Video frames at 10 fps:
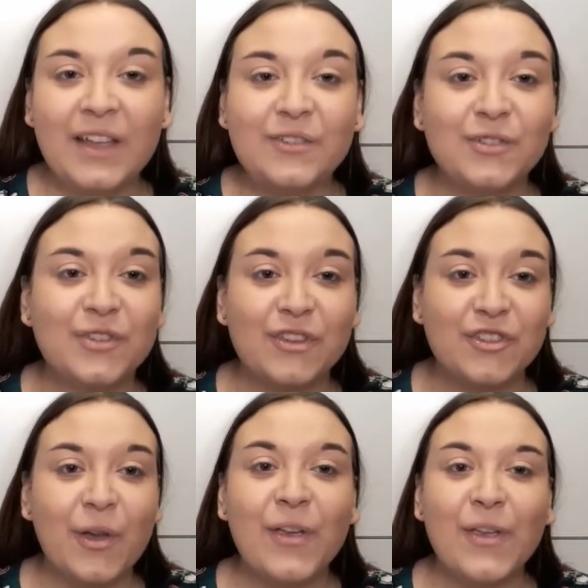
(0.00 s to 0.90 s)
and just
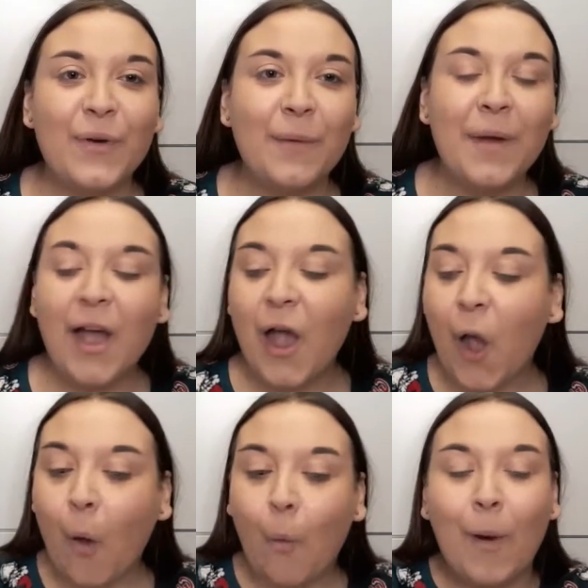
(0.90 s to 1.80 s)
show you them
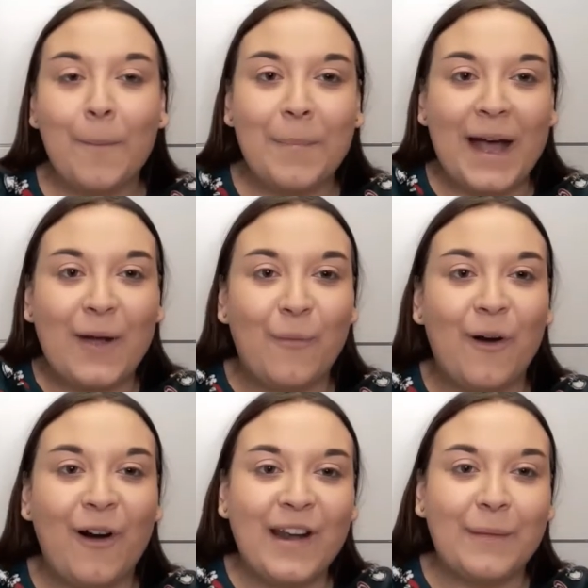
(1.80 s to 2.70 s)
one by
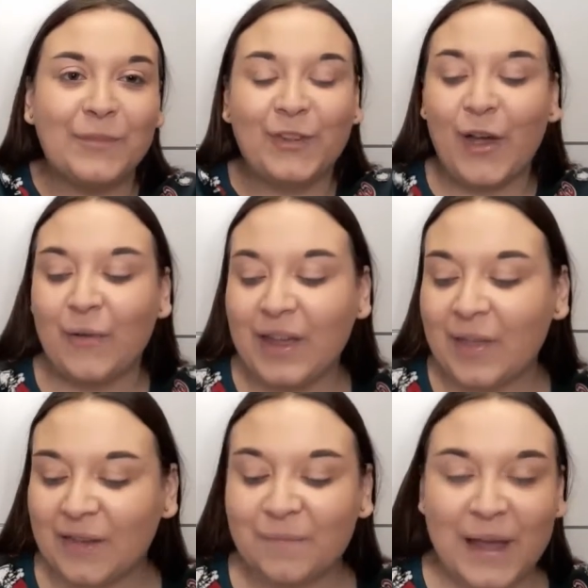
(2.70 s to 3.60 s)
one. I'm sorry,
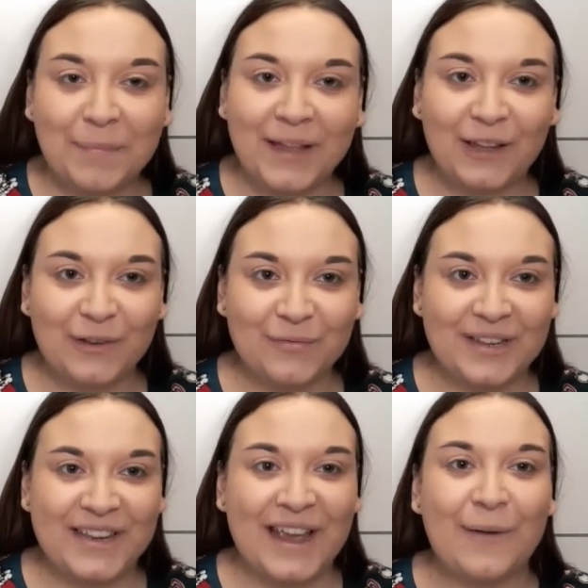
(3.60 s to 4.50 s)
this may be a long
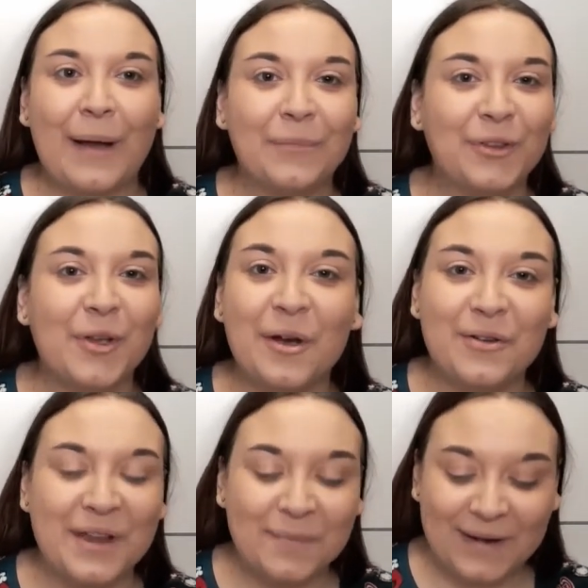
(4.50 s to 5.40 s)
video, I'm
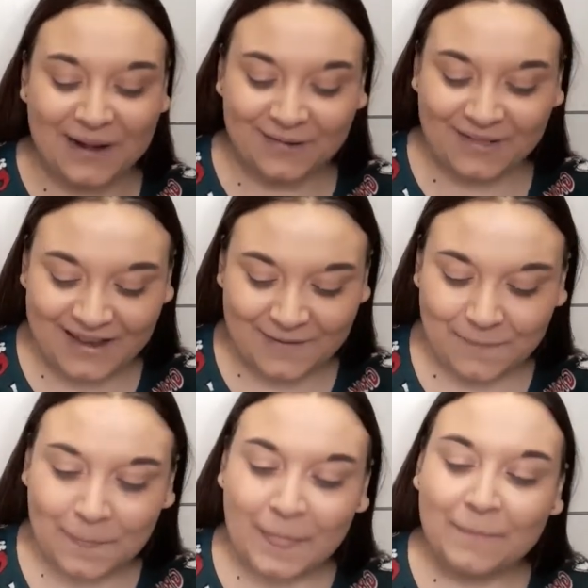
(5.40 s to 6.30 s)
sorry about that.
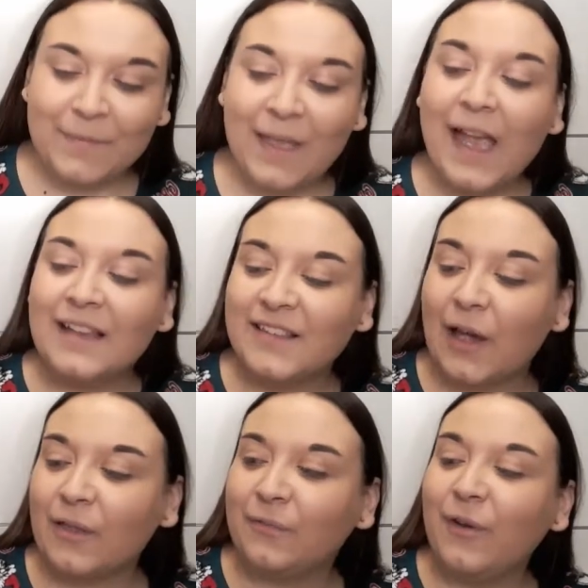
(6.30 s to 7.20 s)

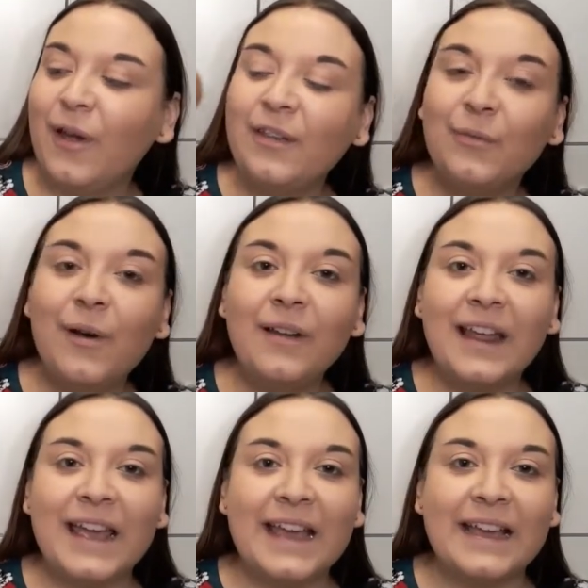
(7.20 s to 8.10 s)
So the first
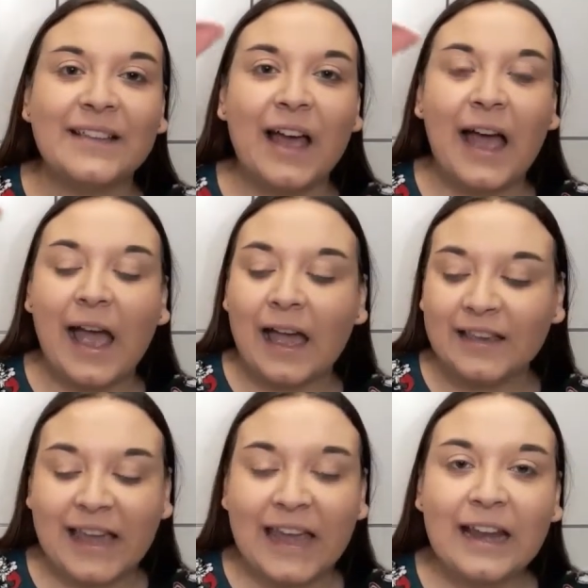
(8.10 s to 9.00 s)
one is,
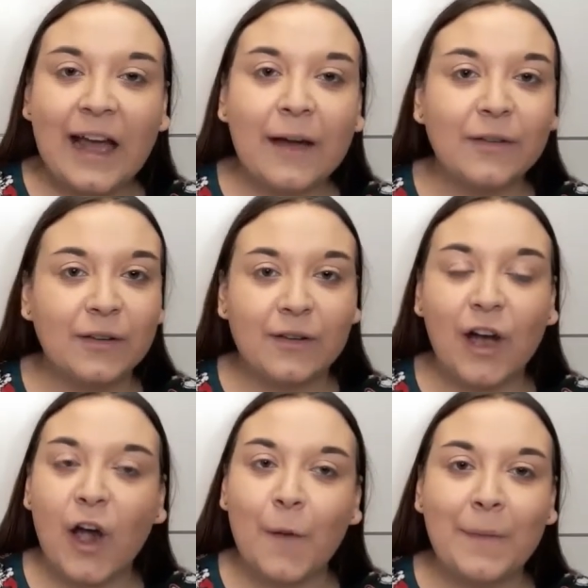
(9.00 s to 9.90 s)
again, I
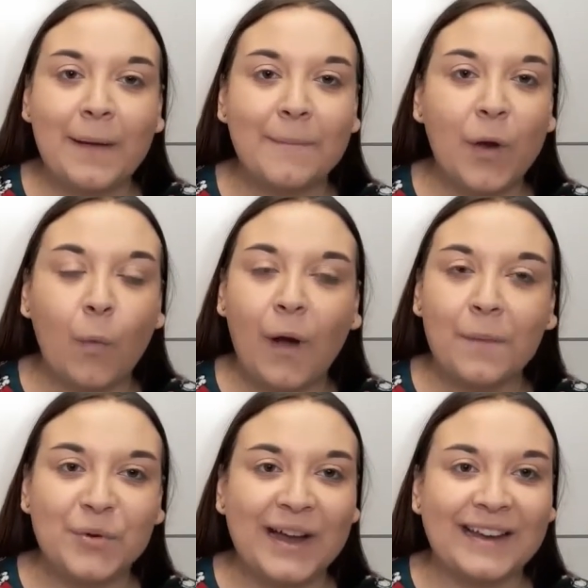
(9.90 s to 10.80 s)
can't remember
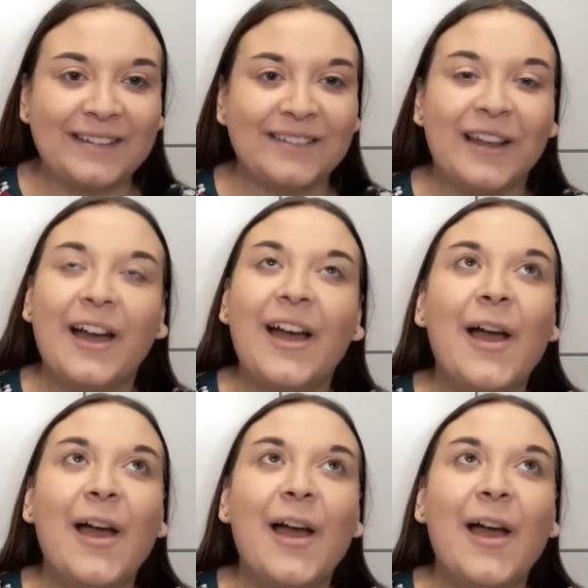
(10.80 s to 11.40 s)
what brand,